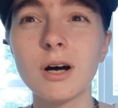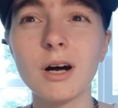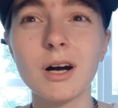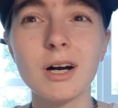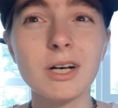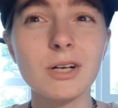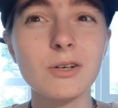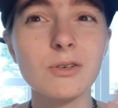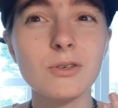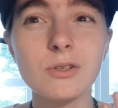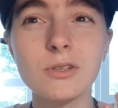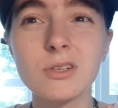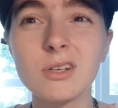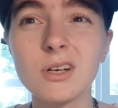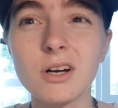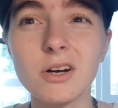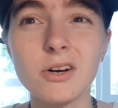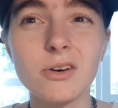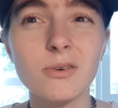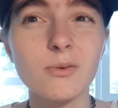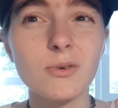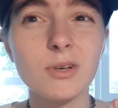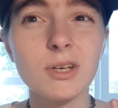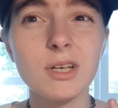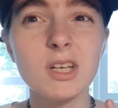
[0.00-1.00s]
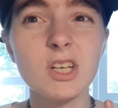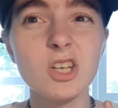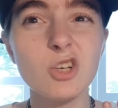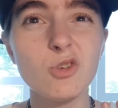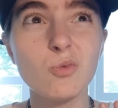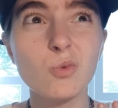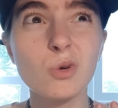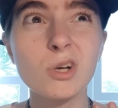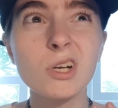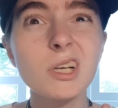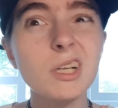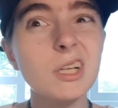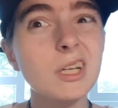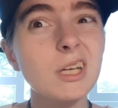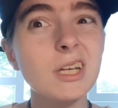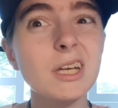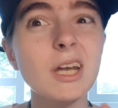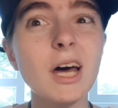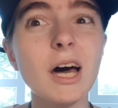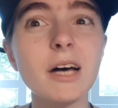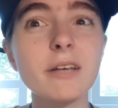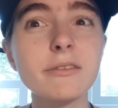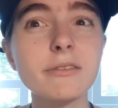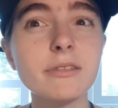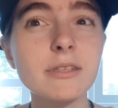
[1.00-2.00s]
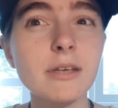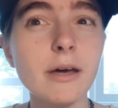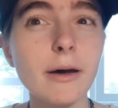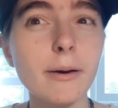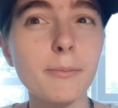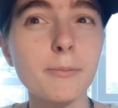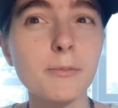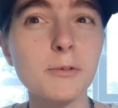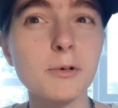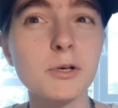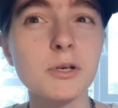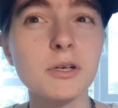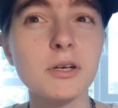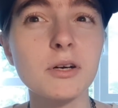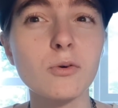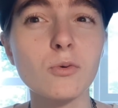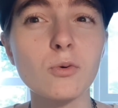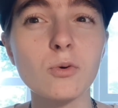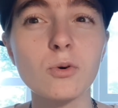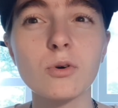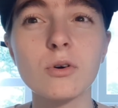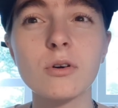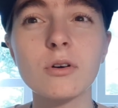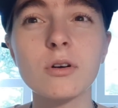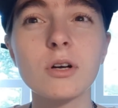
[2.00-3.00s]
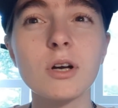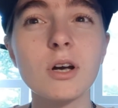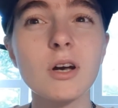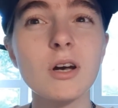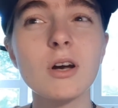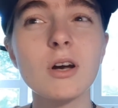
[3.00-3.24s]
Are we really that separate, or